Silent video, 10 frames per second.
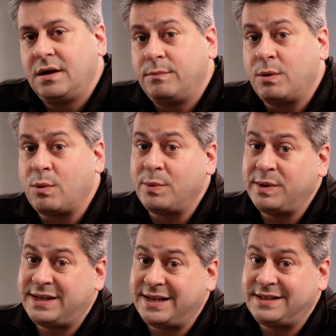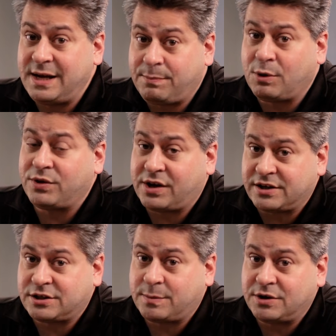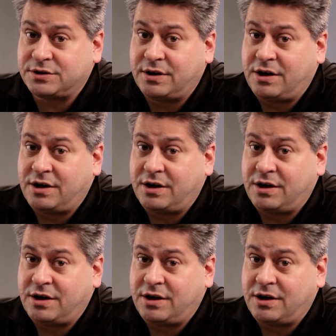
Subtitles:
But when we dig deeper with customers,